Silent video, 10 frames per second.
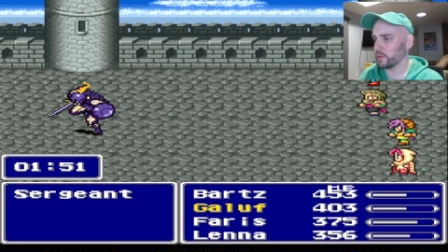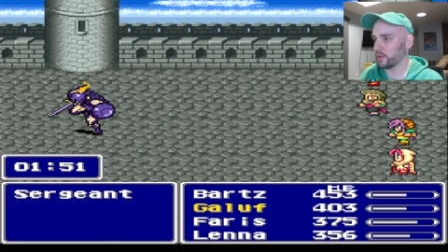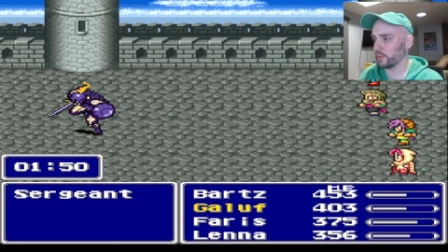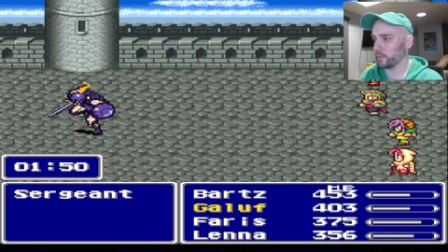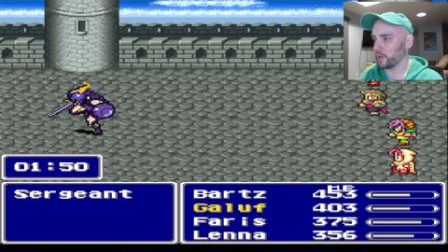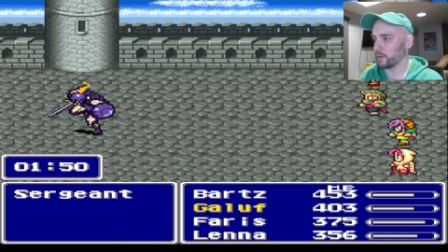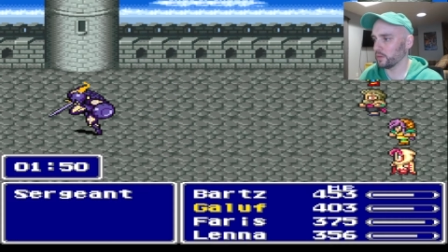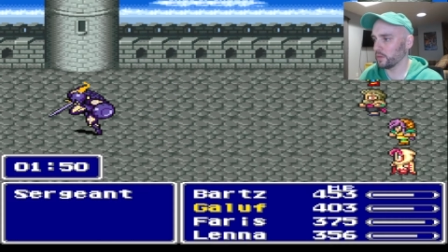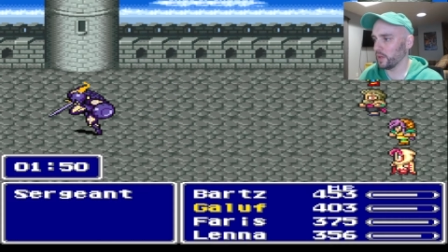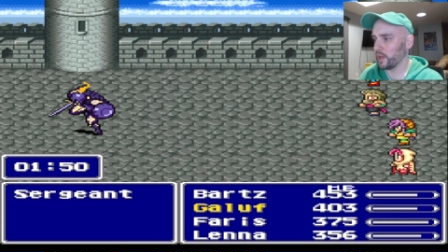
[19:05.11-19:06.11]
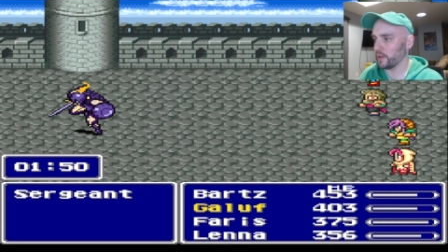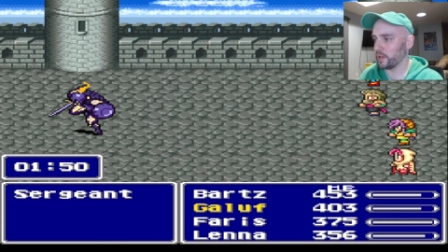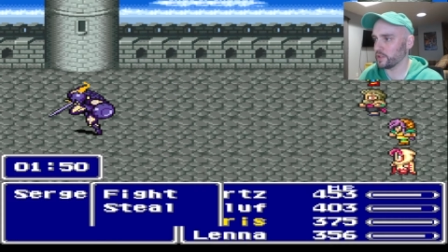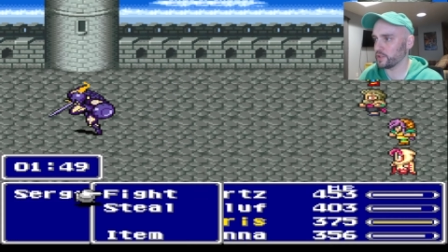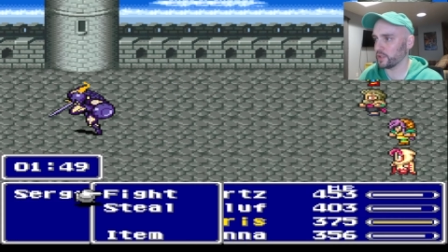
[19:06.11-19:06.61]
that doesn't matter.
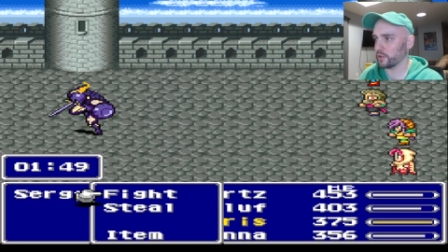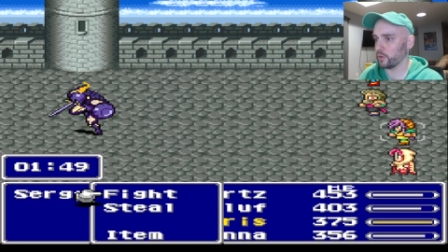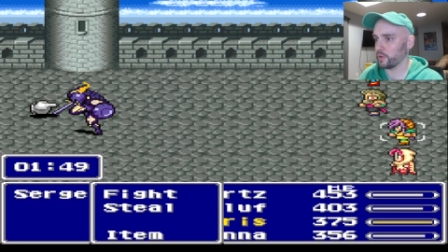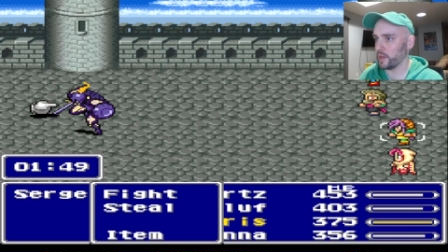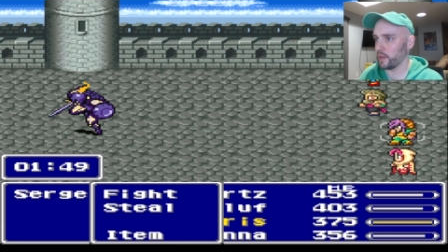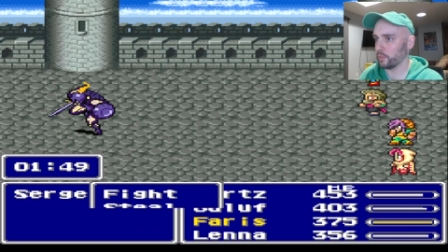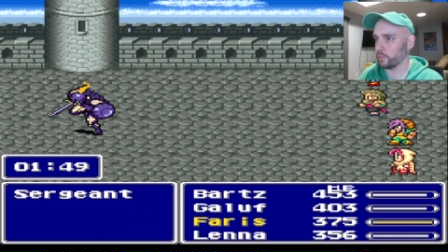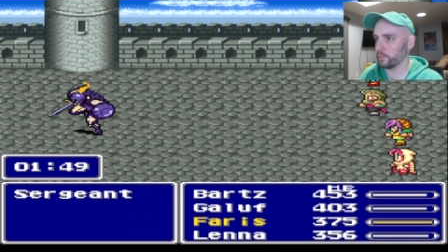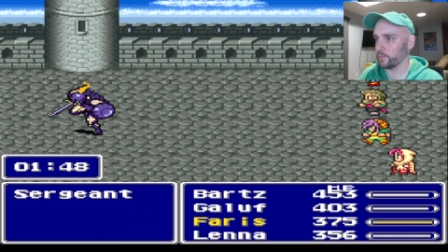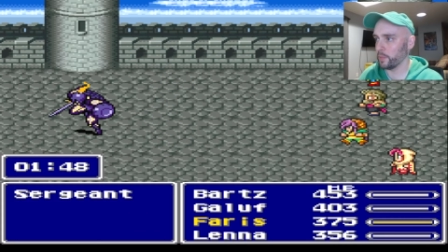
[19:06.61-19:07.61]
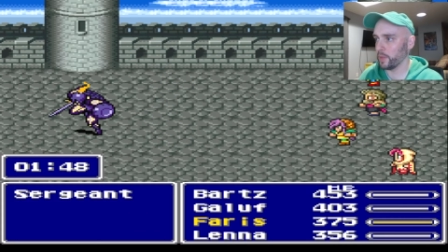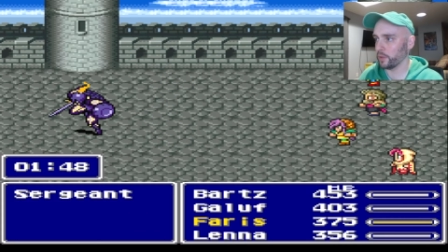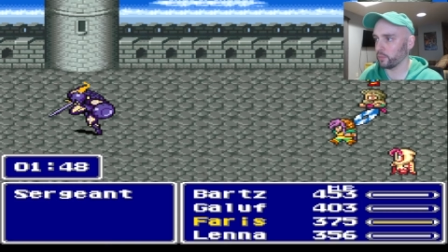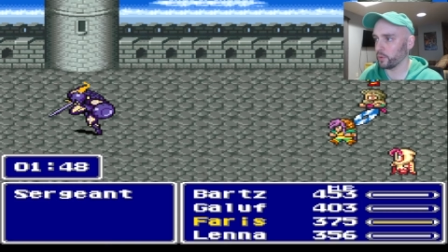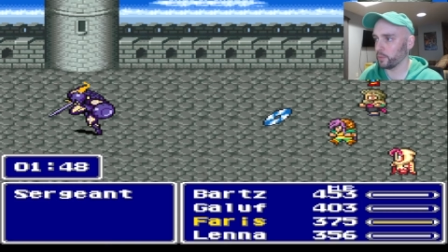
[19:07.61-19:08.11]
I, I just ignored that, the
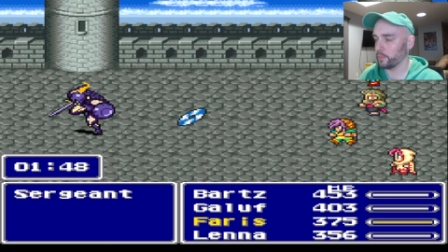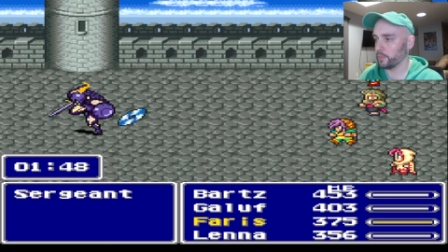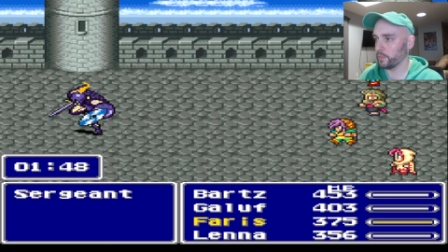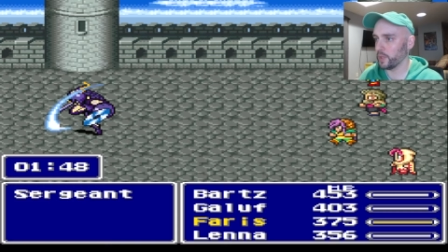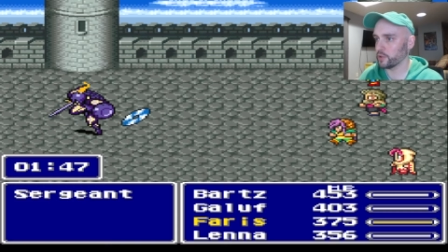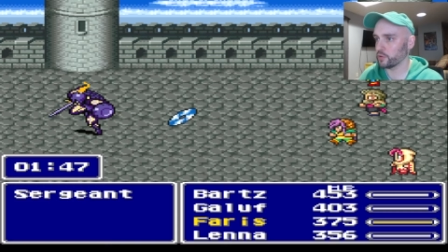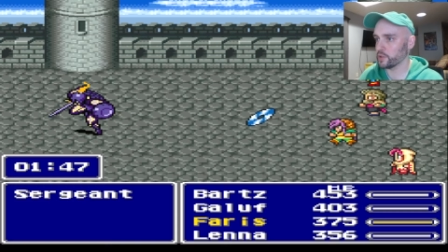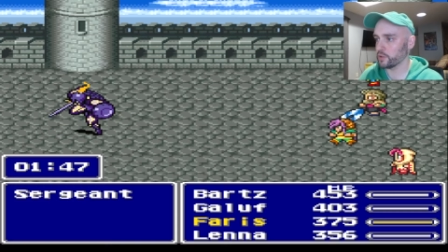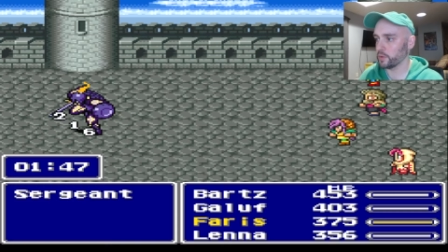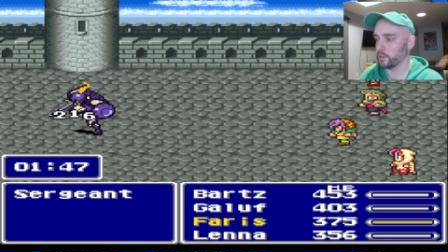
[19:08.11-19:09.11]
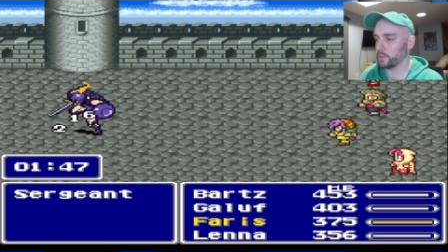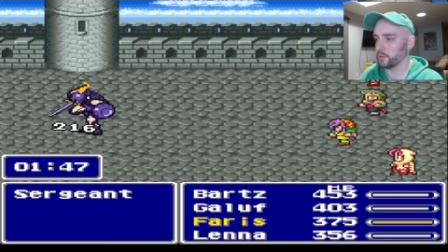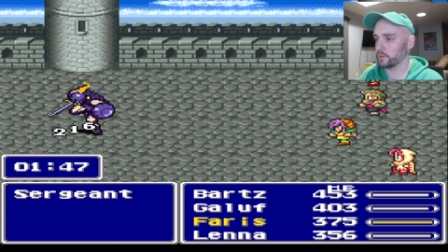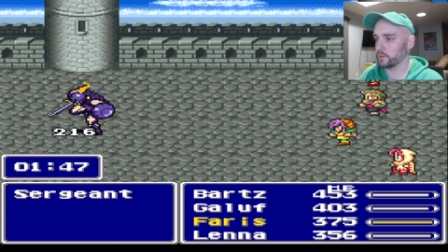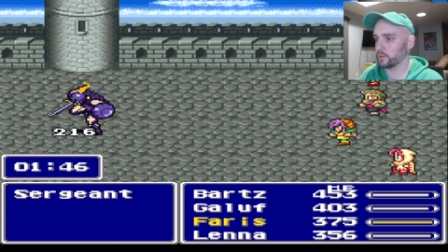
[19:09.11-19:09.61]
main room, main treasure room.
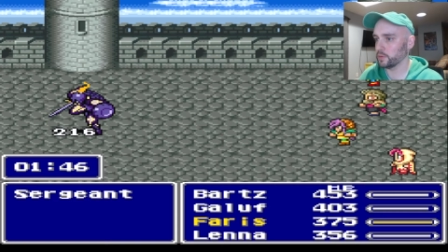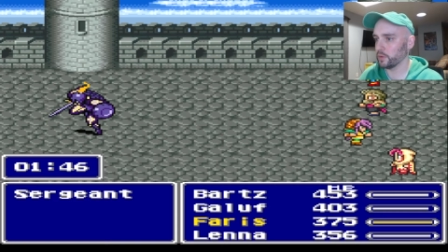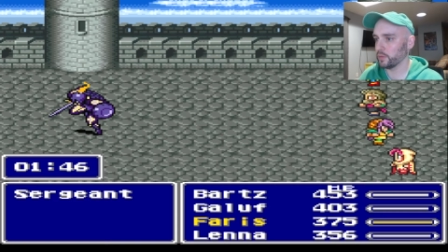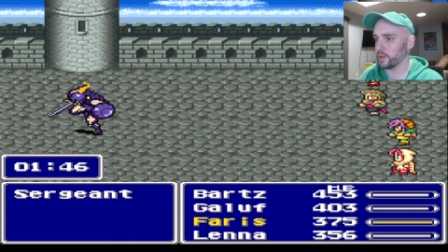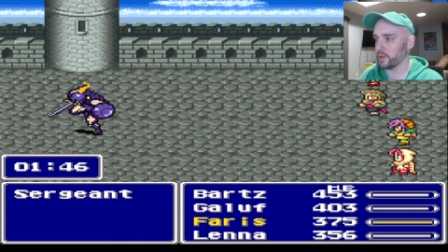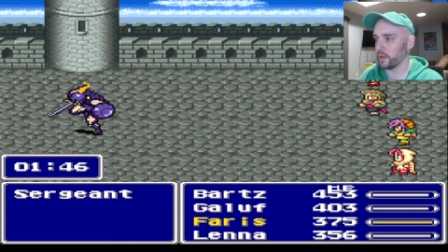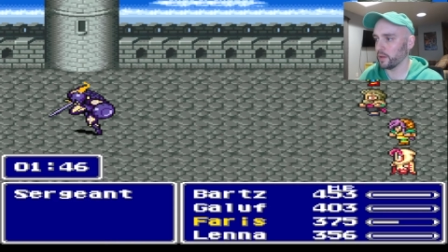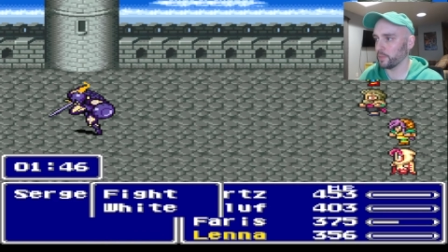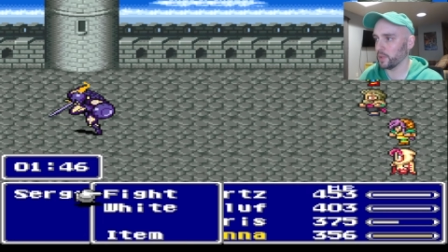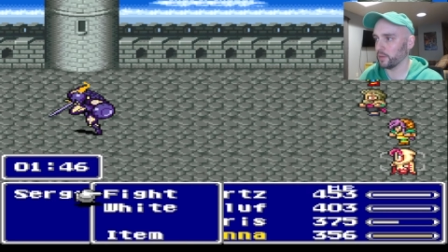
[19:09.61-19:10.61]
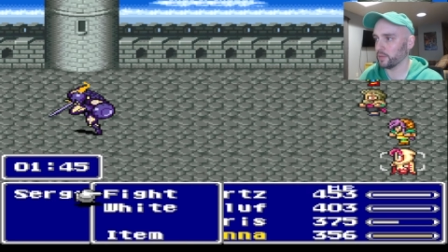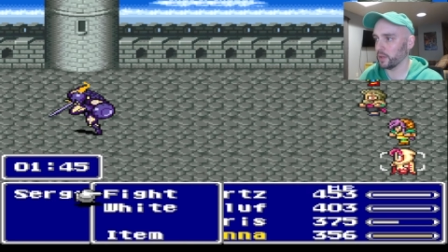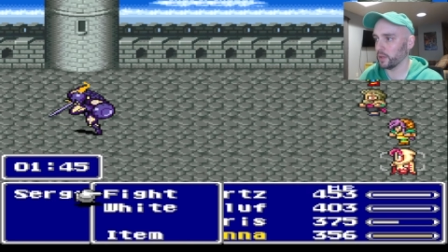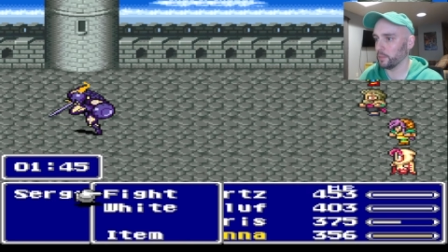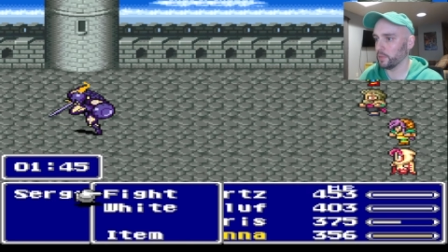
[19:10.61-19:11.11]
So hopefully that left me enough
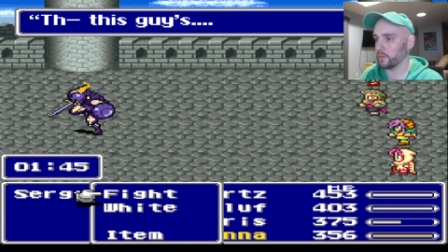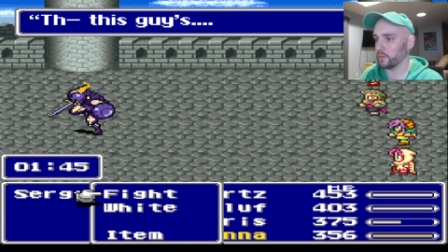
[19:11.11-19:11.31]
time.